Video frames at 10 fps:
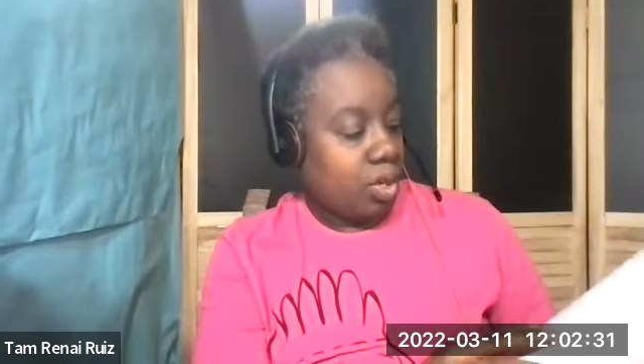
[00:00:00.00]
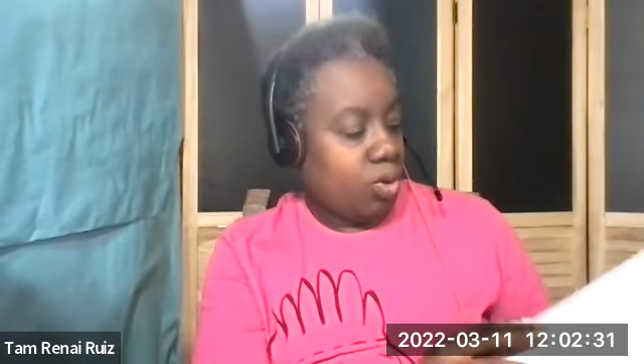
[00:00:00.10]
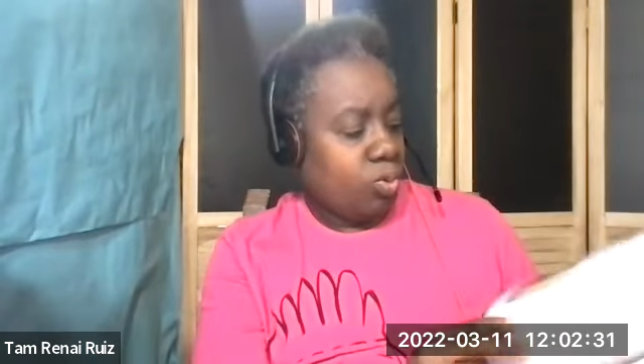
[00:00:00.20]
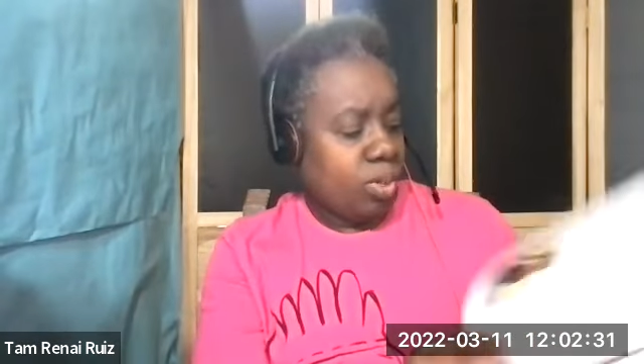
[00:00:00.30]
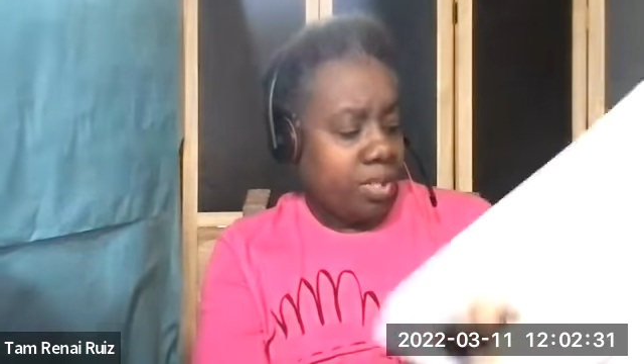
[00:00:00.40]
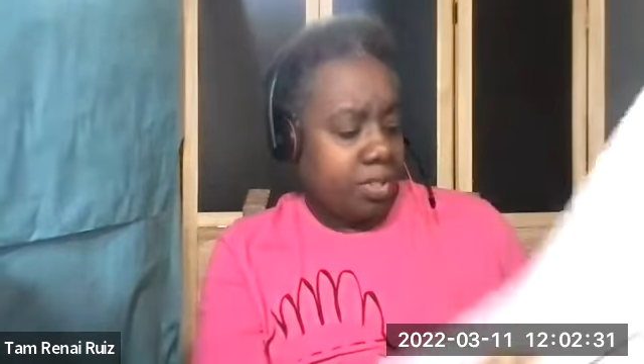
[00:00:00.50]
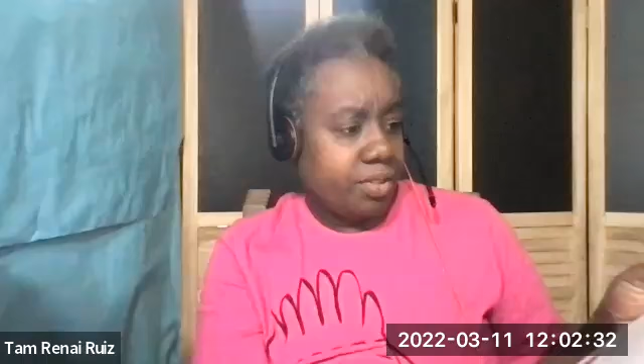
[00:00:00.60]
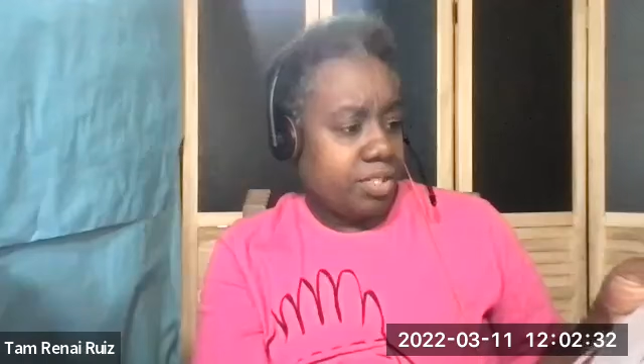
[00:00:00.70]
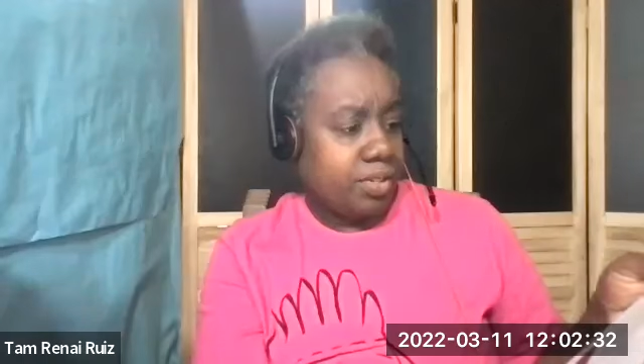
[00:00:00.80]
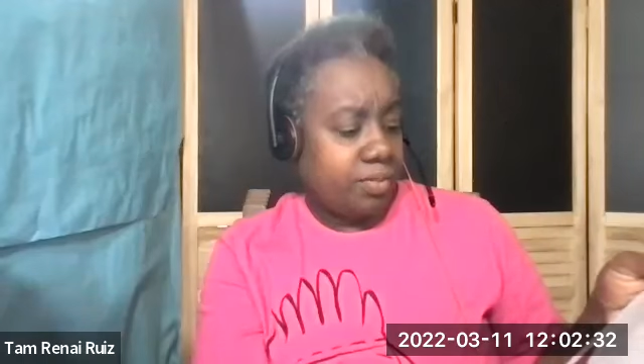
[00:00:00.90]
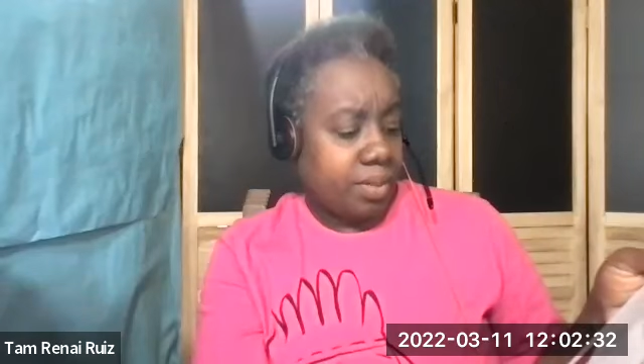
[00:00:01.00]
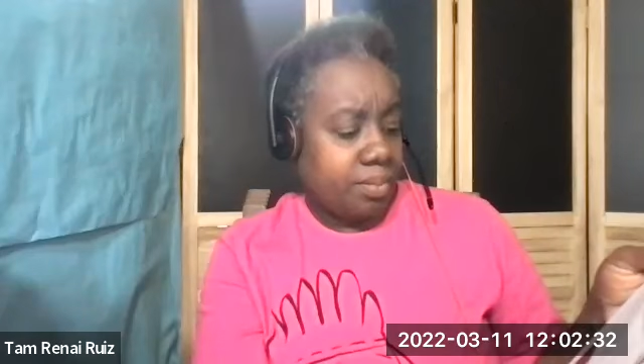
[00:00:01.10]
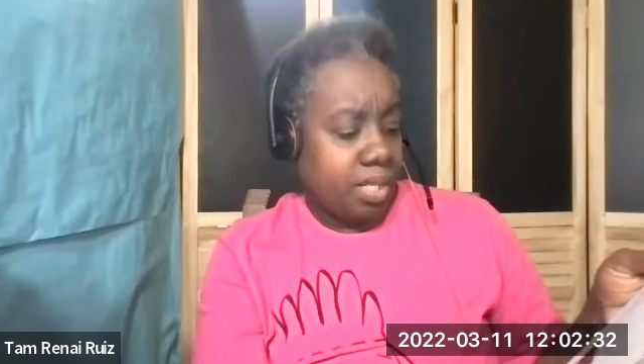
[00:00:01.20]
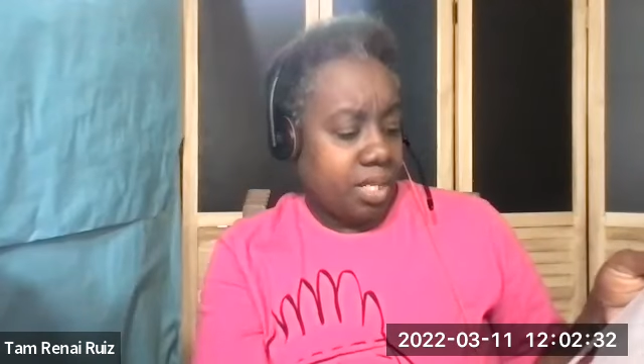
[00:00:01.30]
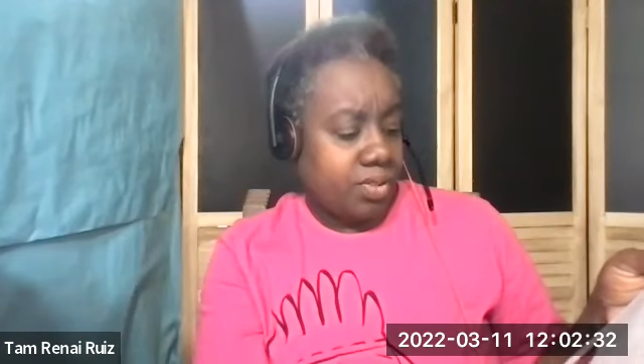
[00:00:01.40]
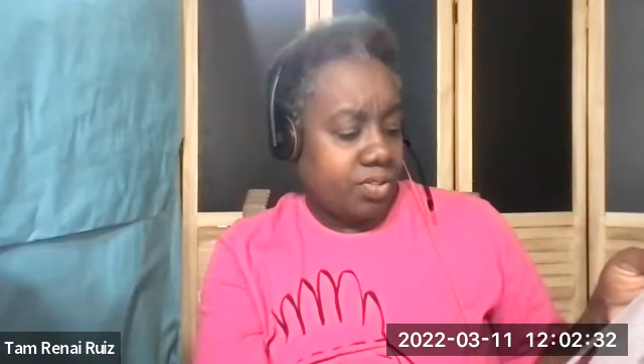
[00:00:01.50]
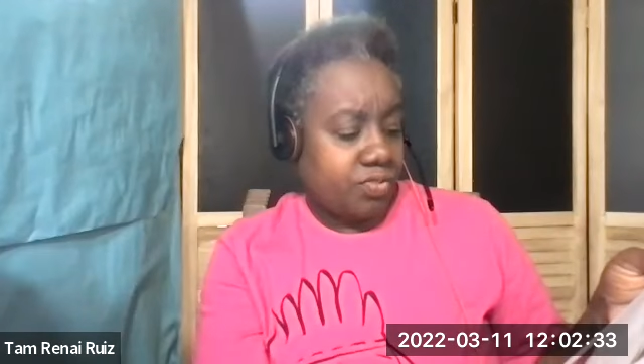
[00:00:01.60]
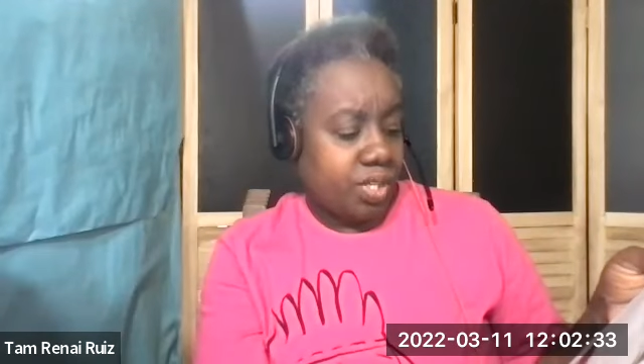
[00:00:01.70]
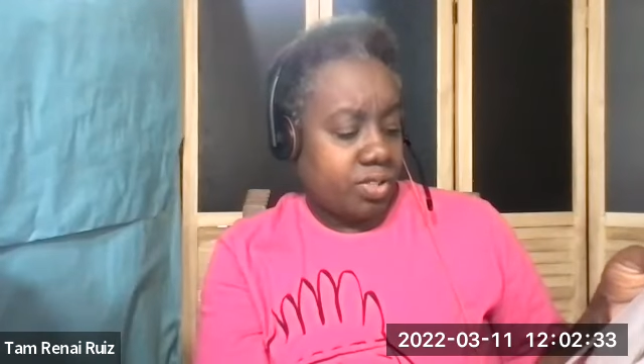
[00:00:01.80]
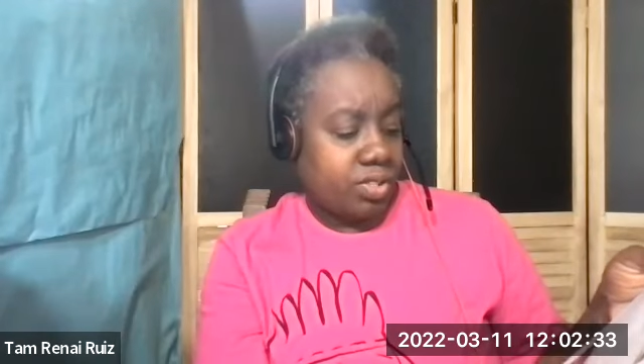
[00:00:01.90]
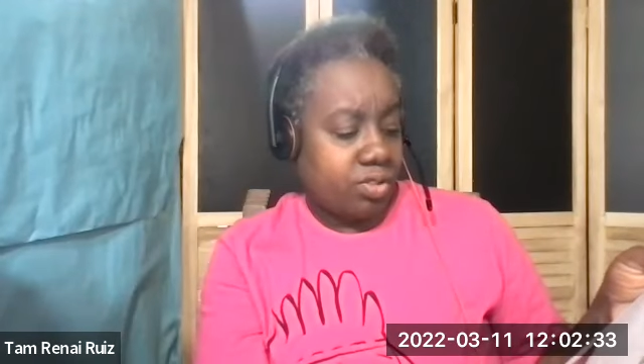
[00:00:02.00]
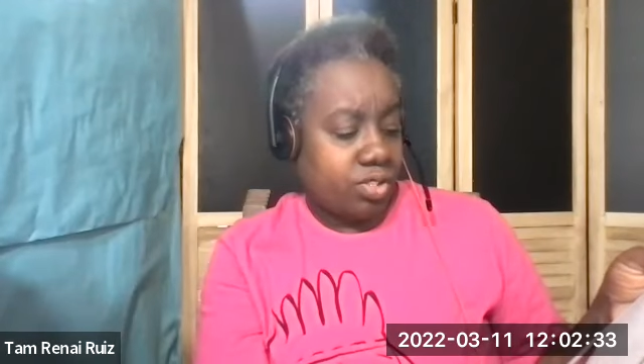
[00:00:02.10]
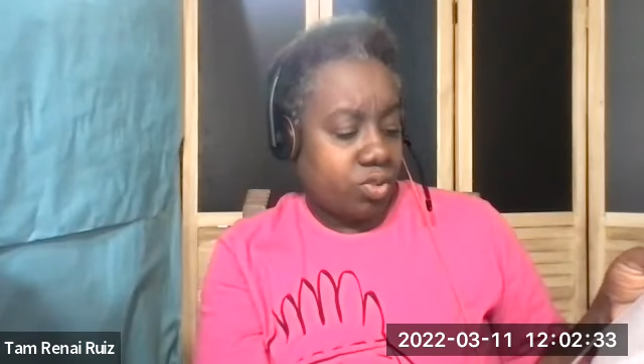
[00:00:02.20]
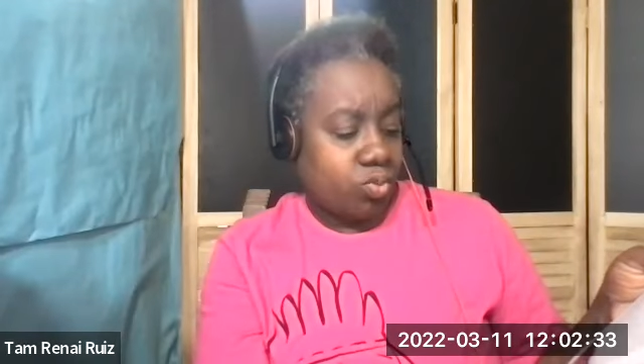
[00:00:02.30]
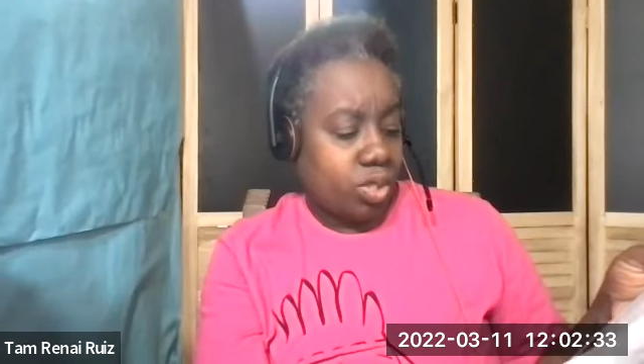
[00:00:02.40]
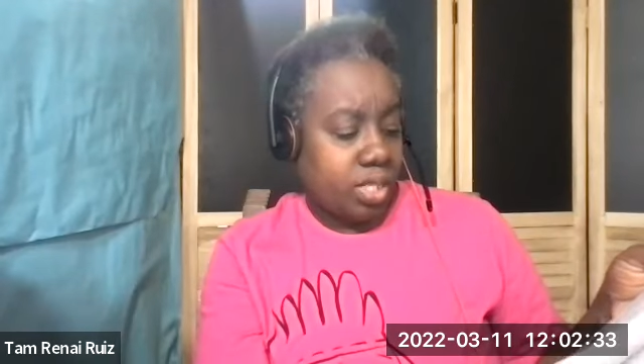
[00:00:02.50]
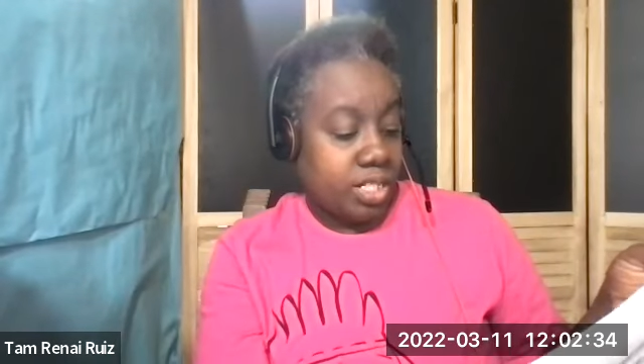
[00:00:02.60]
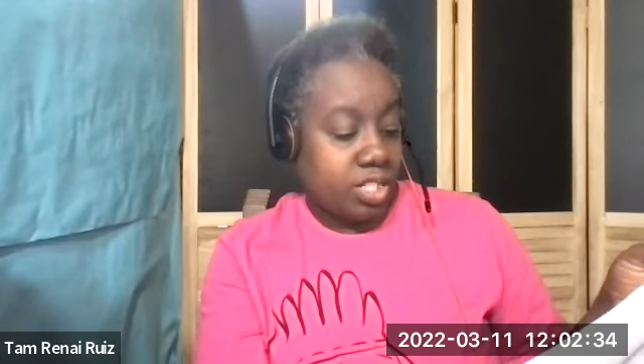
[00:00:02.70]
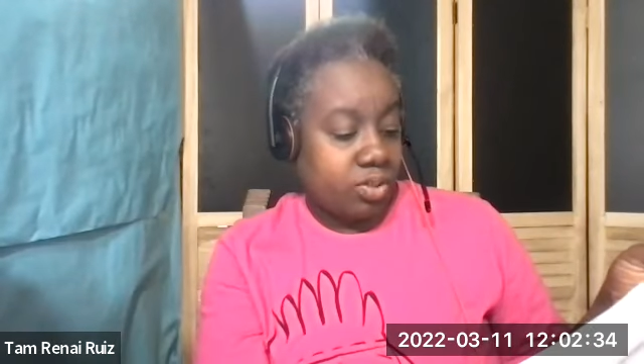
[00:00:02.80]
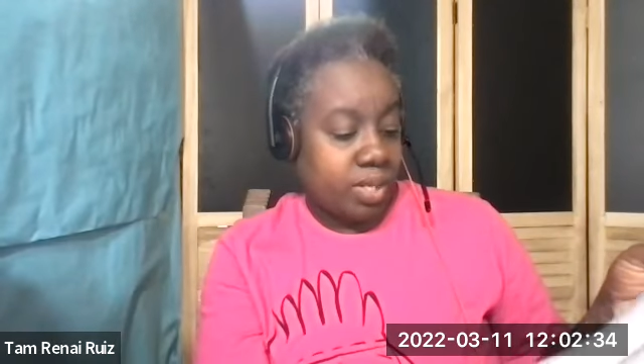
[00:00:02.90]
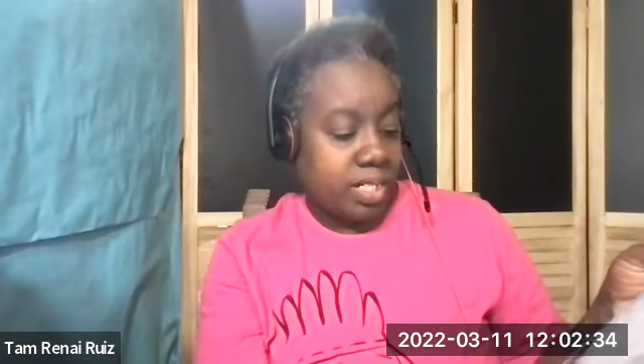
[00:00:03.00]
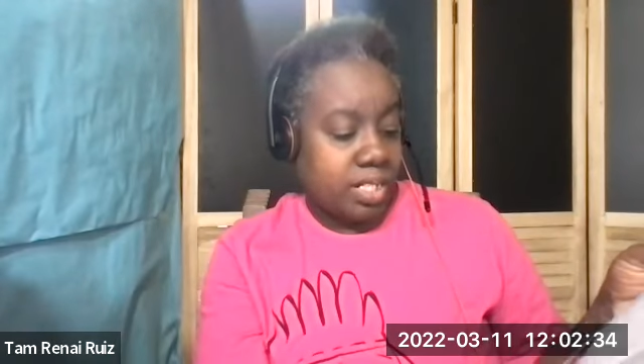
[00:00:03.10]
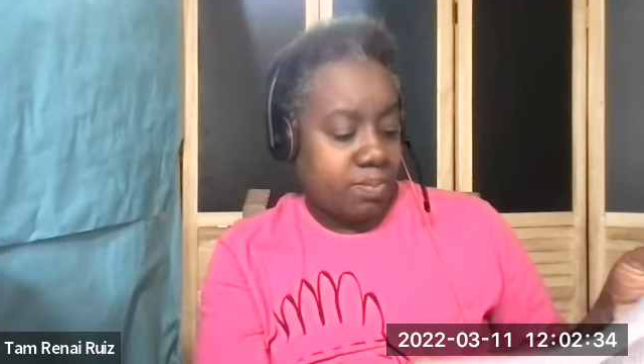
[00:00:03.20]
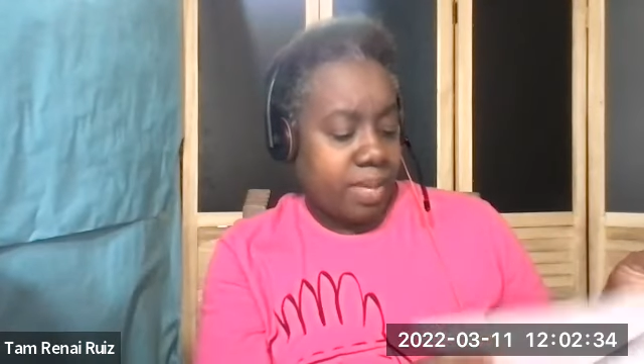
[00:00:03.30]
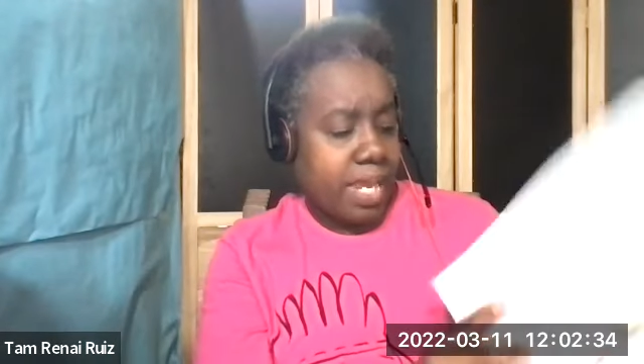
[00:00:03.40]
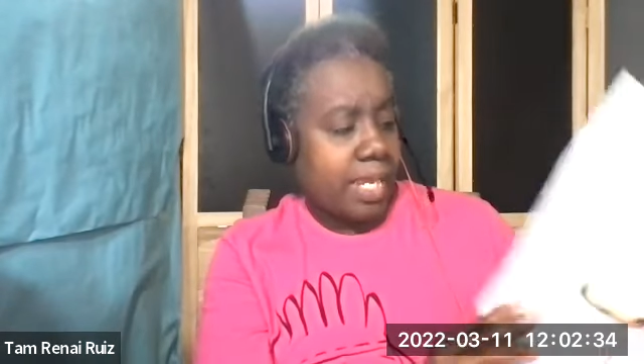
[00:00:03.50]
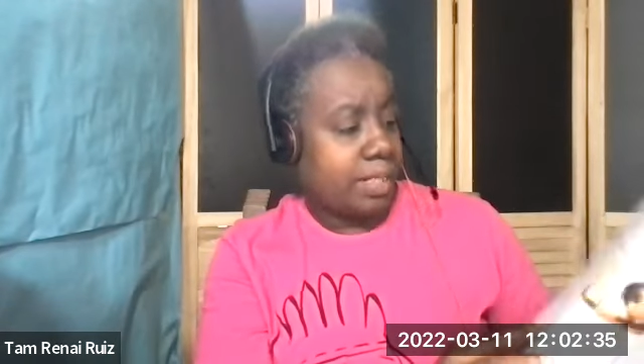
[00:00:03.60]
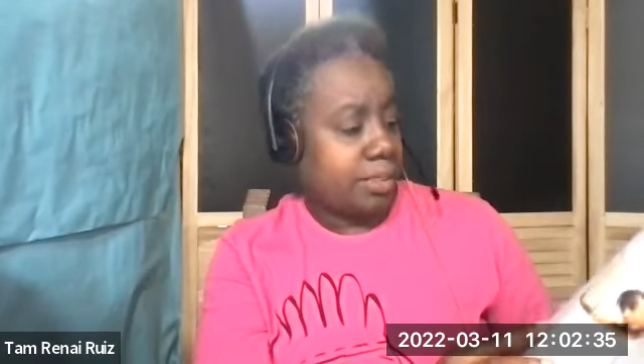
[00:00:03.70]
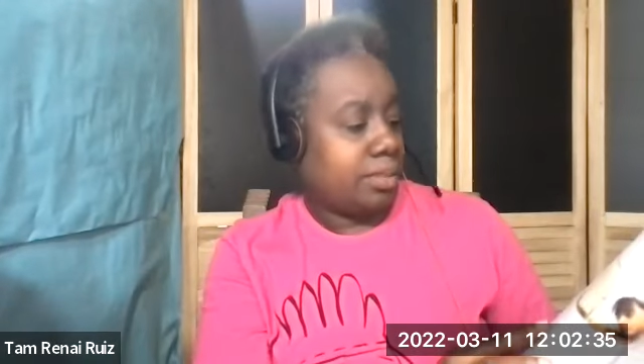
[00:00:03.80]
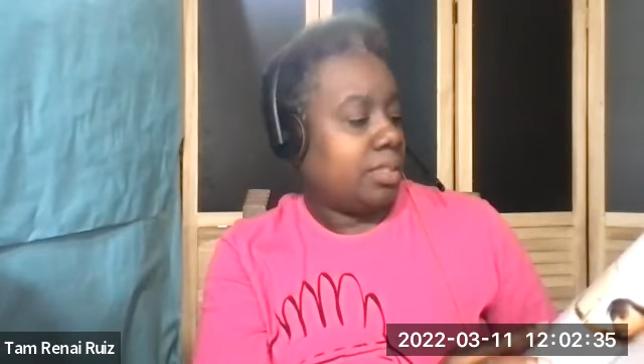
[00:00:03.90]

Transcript: with different myths. False notion 1, stress is bad.